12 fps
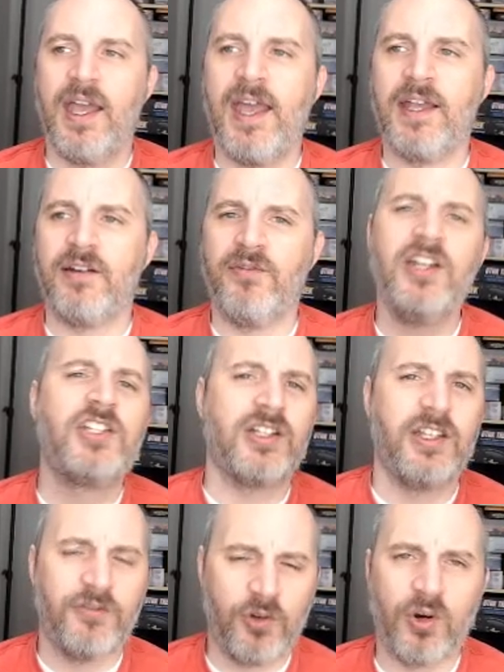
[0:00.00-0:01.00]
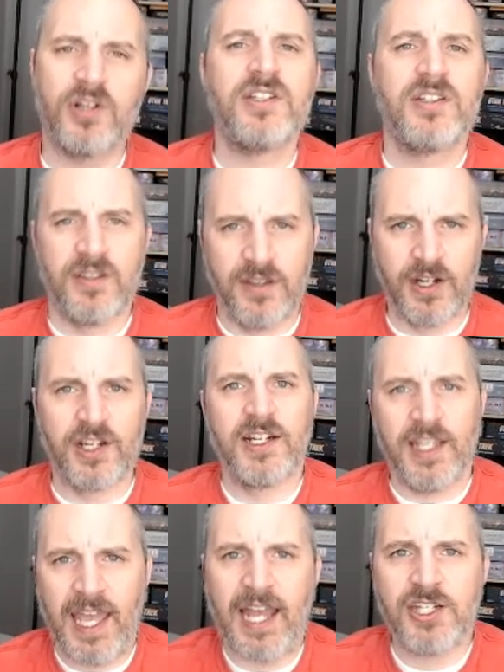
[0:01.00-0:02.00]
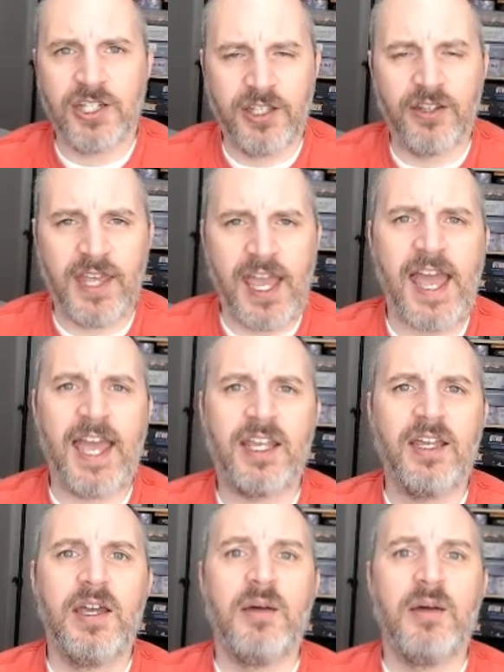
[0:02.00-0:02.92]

And eventually, of course, they're going to catch and kill the hag.